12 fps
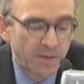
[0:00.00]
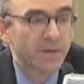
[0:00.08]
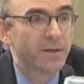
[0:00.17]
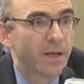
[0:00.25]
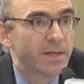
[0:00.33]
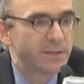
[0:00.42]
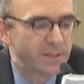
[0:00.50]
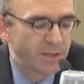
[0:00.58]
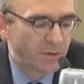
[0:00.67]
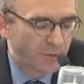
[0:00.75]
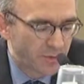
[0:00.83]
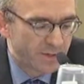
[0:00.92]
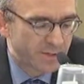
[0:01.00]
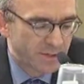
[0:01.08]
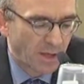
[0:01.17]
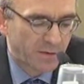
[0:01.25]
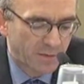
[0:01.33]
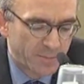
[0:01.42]
since the 1930s
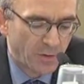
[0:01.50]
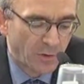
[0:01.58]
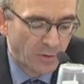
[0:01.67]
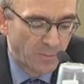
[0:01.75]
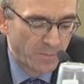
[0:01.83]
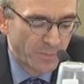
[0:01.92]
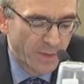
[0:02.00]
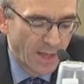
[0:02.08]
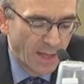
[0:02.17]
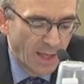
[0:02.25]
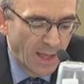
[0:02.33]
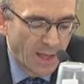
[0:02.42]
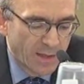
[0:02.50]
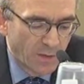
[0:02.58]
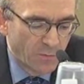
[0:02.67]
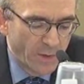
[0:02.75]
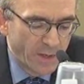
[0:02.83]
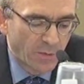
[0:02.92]
Dust Bowl.
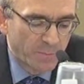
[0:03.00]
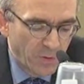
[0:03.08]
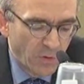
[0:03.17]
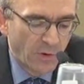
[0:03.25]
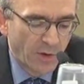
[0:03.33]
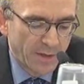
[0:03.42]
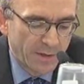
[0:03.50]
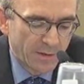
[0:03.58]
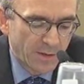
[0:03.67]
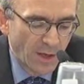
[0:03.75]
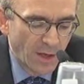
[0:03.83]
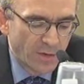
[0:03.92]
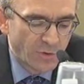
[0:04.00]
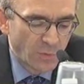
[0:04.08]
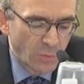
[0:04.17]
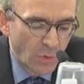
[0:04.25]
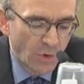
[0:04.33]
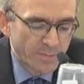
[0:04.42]
Yet we are poised to
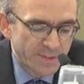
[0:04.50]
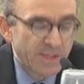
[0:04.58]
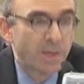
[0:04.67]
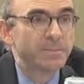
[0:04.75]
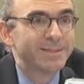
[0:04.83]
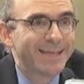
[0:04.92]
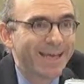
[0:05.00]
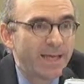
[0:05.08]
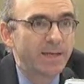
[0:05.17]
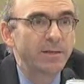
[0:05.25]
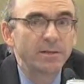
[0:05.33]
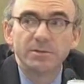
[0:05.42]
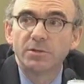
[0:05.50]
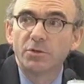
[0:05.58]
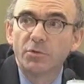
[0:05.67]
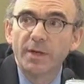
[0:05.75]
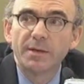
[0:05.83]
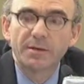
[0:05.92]
warm some 10
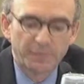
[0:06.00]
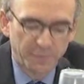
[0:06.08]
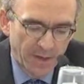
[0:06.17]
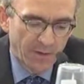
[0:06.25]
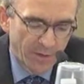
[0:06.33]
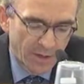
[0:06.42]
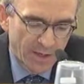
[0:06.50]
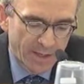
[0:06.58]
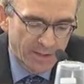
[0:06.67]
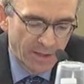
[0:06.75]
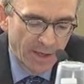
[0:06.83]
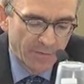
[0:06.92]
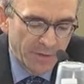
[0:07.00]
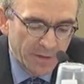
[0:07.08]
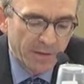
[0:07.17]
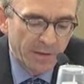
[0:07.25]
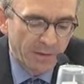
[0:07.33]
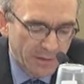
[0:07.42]
degrees Fahrenheit
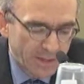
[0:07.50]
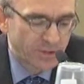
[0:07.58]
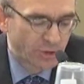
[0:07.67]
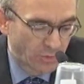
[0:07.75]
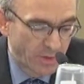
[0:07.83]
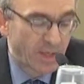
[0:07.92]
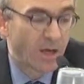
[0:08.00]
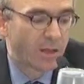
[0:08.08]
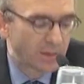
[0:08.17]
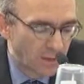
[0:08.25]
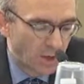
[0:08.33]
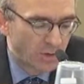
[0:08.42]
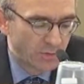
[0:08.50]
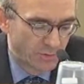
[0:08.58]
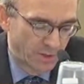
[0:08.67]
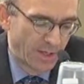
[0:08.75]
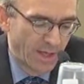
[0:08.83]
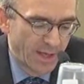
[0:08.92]
this century
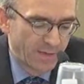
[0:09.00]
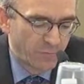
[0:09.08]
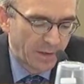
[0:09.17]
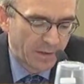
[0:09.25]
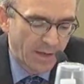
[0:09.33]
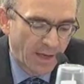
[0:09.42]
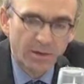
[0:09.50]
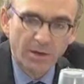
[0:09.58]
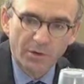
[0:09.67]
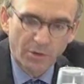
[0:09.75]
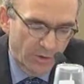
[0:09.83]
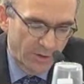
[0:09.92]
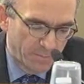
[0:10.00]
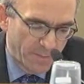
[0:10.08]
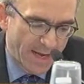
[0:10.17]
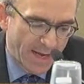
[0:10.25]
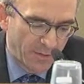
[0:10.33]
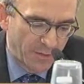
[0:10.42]
alone if we stay on our current
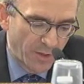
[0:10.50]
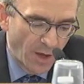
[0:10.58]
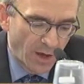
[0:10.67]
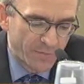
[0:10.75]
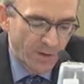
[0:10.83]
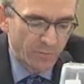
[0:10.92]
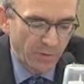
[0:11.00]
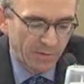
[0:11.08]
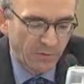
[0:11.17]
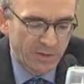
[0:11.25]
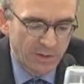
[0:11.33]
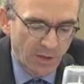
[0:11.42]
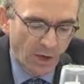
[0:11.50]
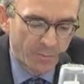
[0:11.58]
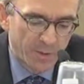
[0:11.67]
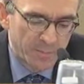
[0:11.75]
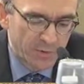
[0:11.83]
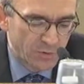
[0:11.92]
path of unrestricted
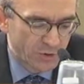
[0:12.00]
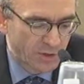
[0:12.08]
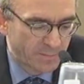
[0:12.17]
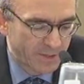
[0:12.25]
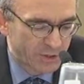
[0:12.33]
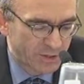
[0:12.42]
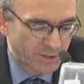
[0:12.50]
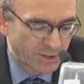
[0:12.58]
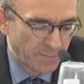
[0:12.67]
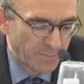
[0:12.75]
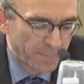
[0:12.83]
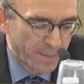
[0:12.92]
carbon pollution emissions.